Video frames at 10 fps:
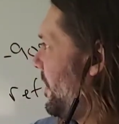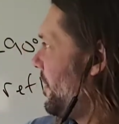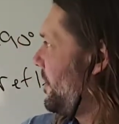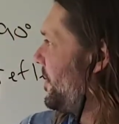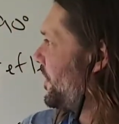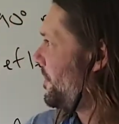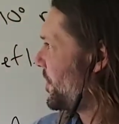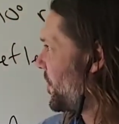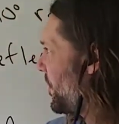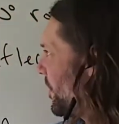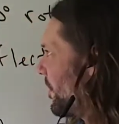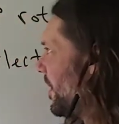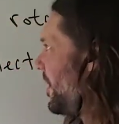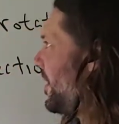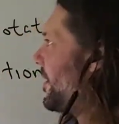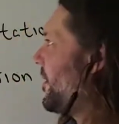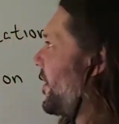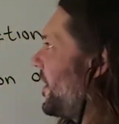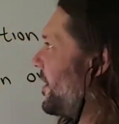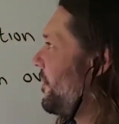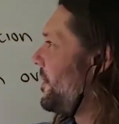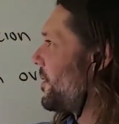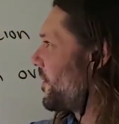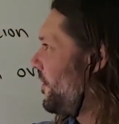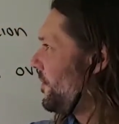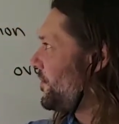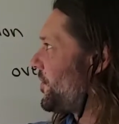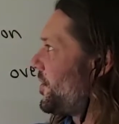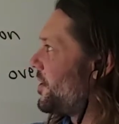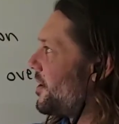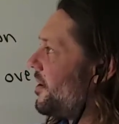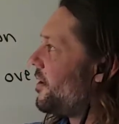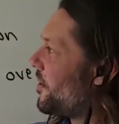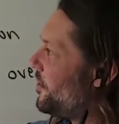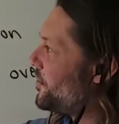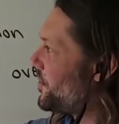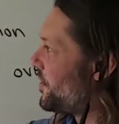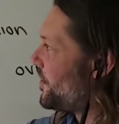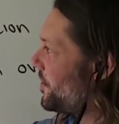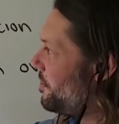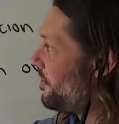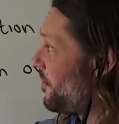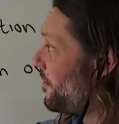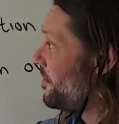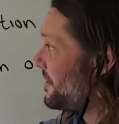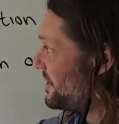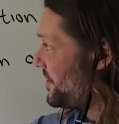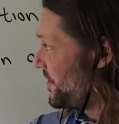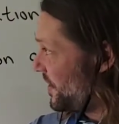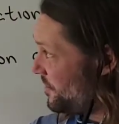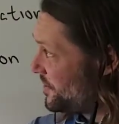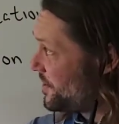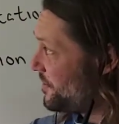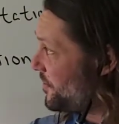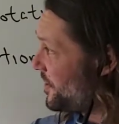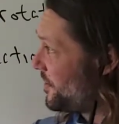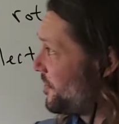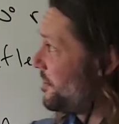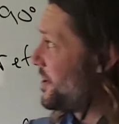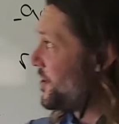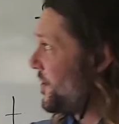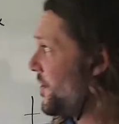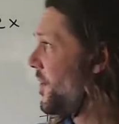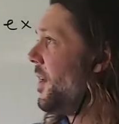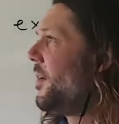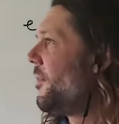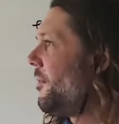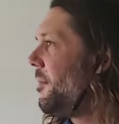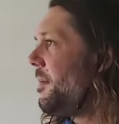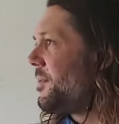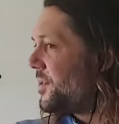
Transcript: let's make sure that we look at what our goals are. Our goals are to perform a sequence of transformations. Remember,